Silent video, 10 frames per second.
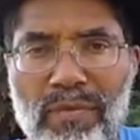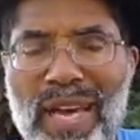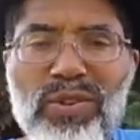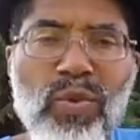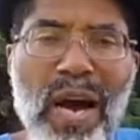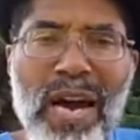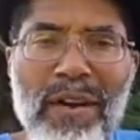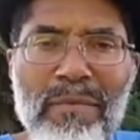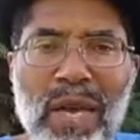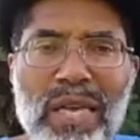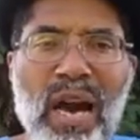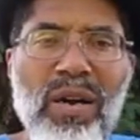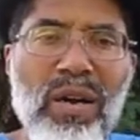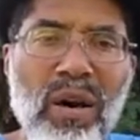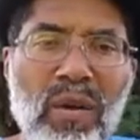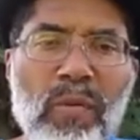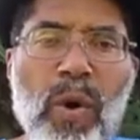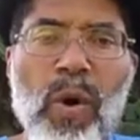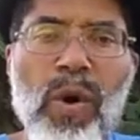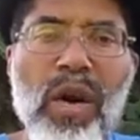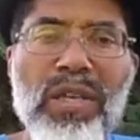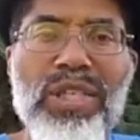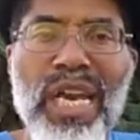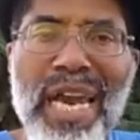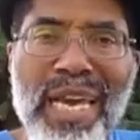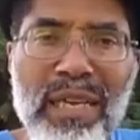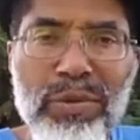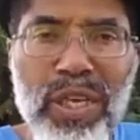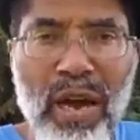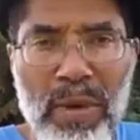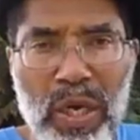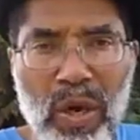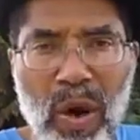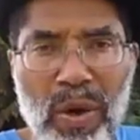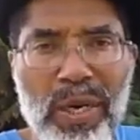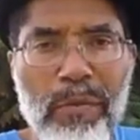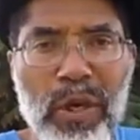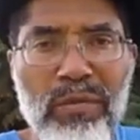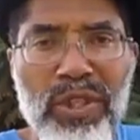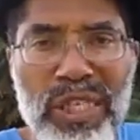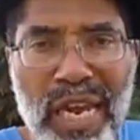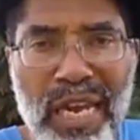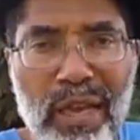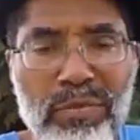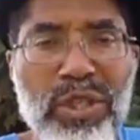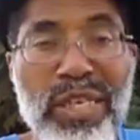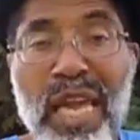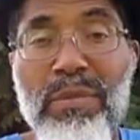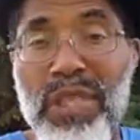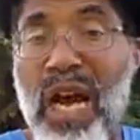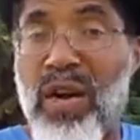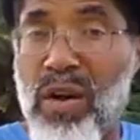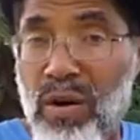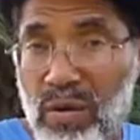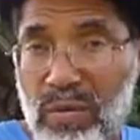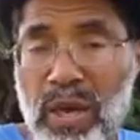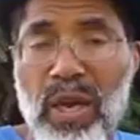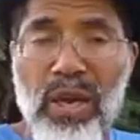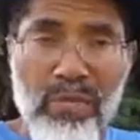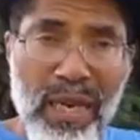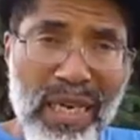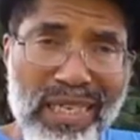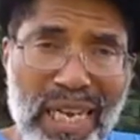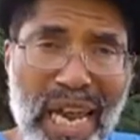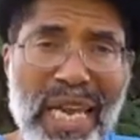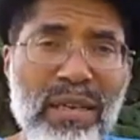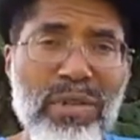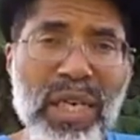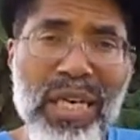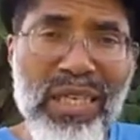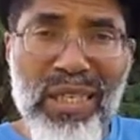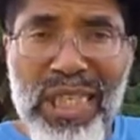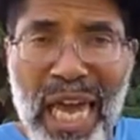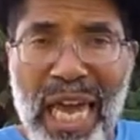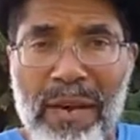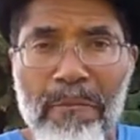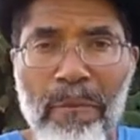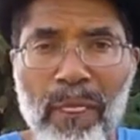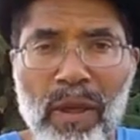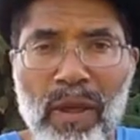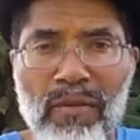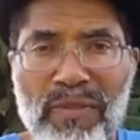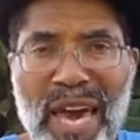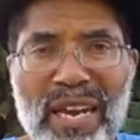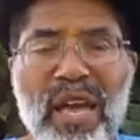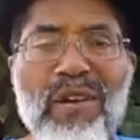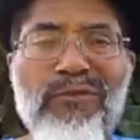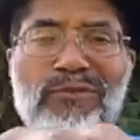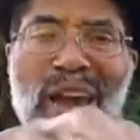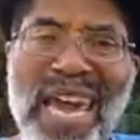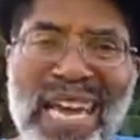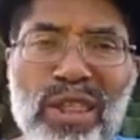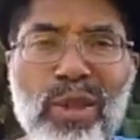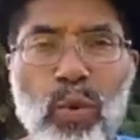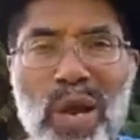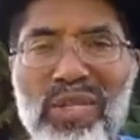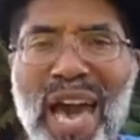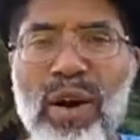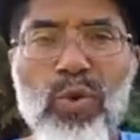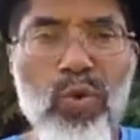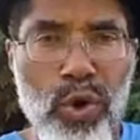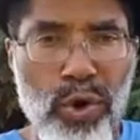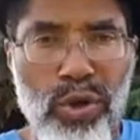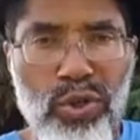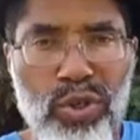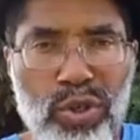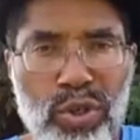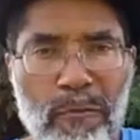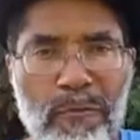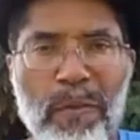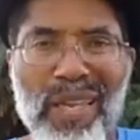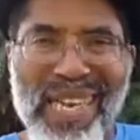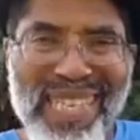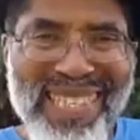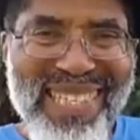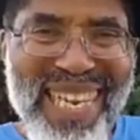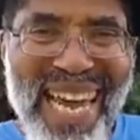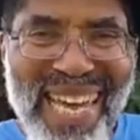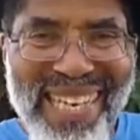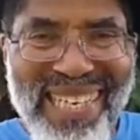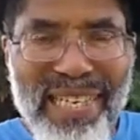That's why Jacob, or James, commonly called in the book of James, his name is Jacob. But James, he said that faith without works is dead.